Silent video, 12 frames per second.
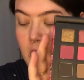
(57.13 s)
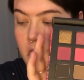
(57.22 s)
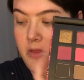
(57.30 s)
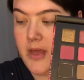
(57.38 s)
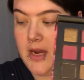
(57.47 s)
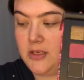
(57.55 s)
of
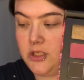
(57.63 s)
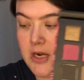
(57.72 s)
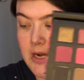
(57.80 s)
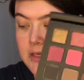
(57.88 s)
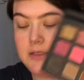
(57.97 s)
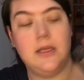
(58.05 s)
that
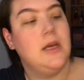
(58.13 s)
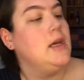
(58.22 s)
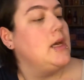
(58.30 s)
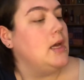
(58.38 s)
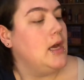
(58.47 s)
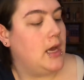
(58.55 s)
jazz.
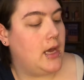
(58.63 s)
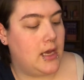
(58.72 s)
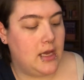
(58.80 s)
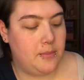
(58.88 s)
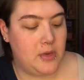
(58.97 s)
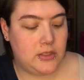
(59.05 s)

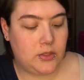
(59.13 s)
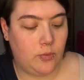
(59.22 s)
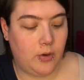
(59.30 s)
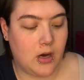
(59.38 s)
So we're